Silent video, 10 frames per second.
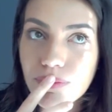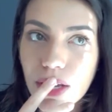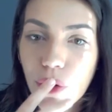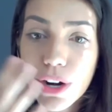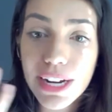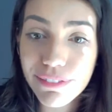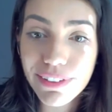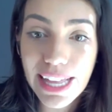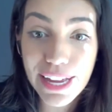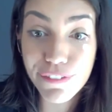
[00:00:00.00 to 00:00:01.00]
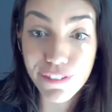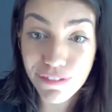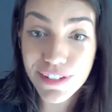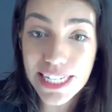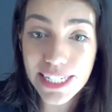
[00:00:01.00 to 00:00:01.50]
or even like
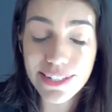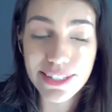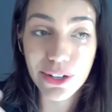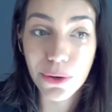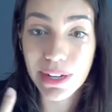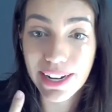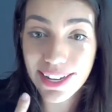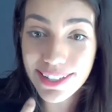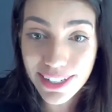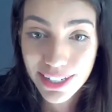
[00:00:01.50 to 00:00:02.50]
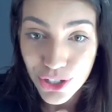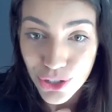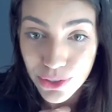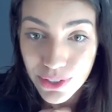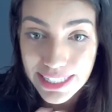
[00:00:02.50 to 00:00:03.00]
15 years ago, when I started
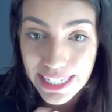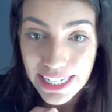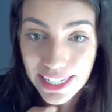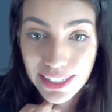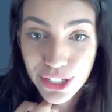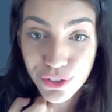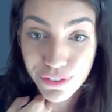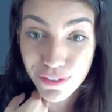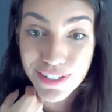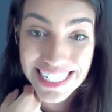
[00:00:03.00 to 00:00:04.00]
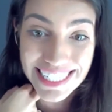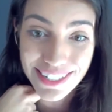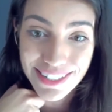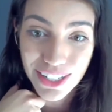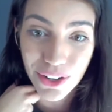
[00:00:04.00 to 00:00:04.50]
to study English 15
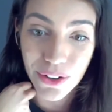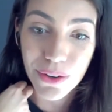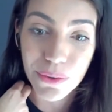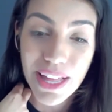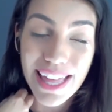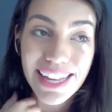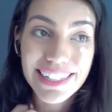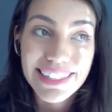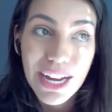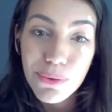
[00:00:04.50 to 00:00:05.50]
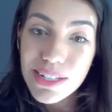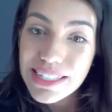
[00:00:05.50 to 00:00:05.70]
years ago, that was